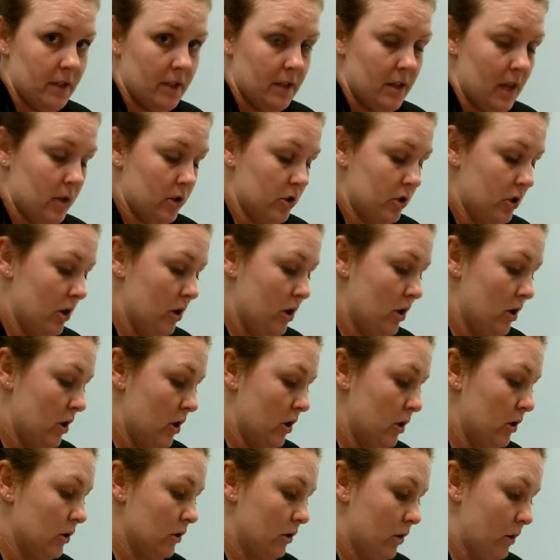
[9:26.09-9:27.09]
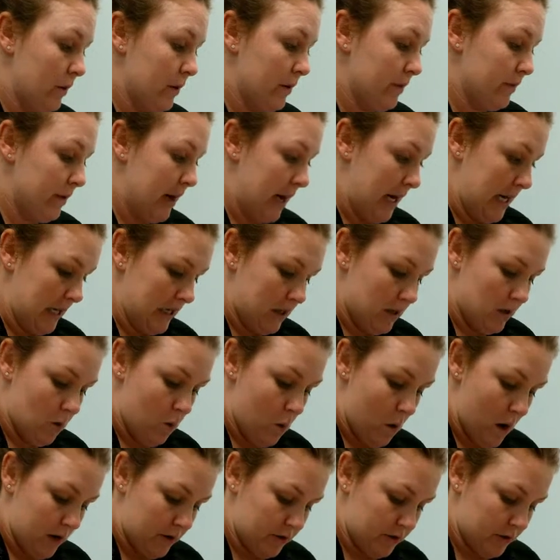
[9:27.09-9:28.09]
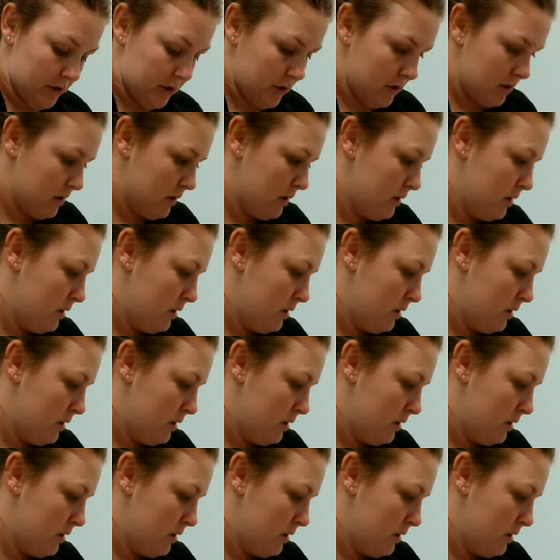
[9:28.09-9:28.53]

It's actually her lower right quadrant.